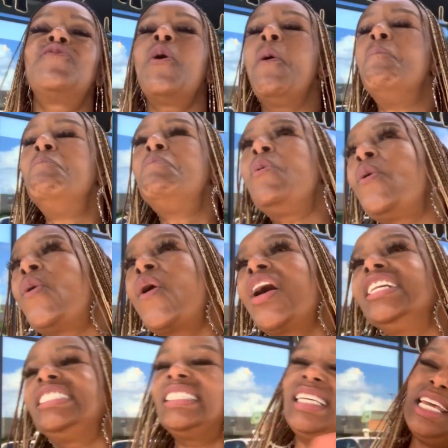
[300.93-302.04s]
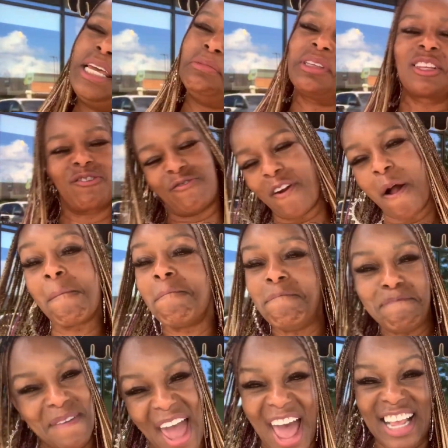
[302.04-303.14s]
for more tips from
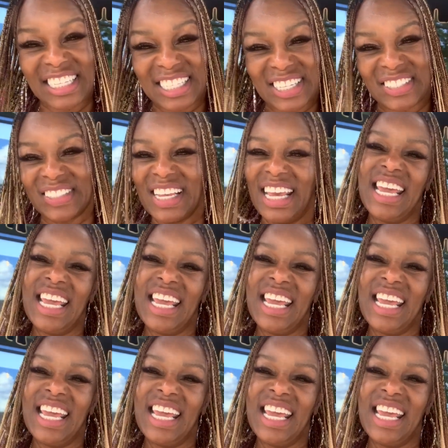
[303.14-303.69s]
Dazzle.